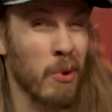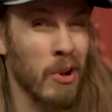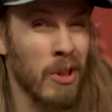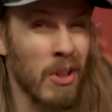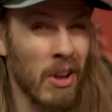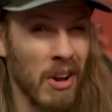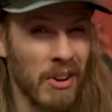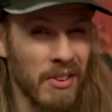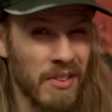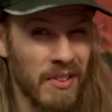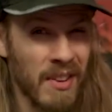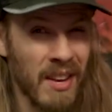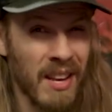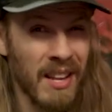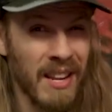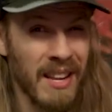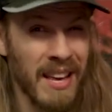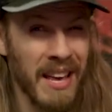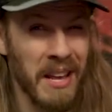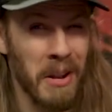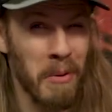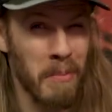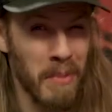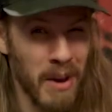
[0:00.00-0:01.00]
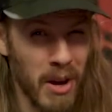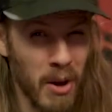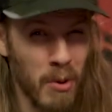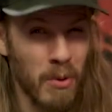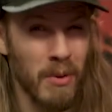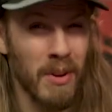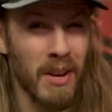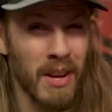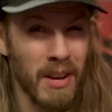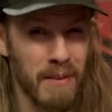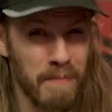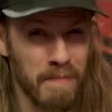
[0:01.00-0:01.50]
clocks in at
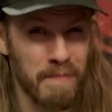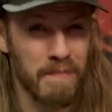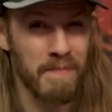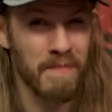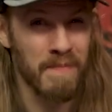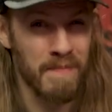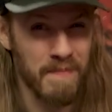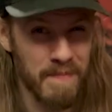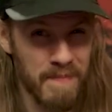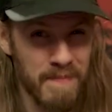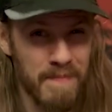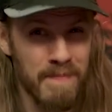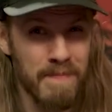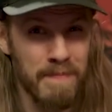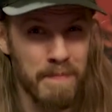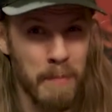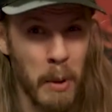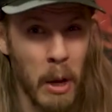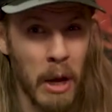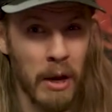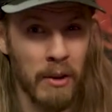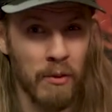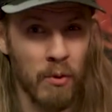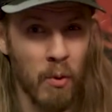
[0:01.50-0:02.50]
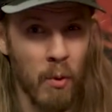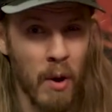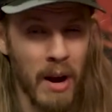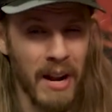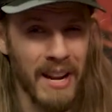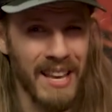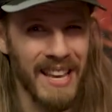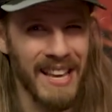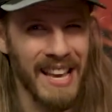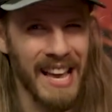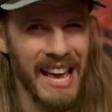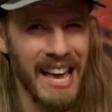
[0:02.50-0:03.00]
about
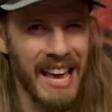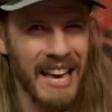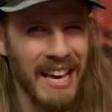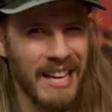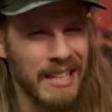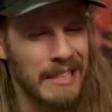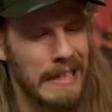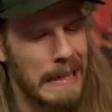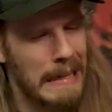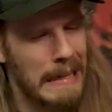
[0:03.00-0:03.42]
$1.20, and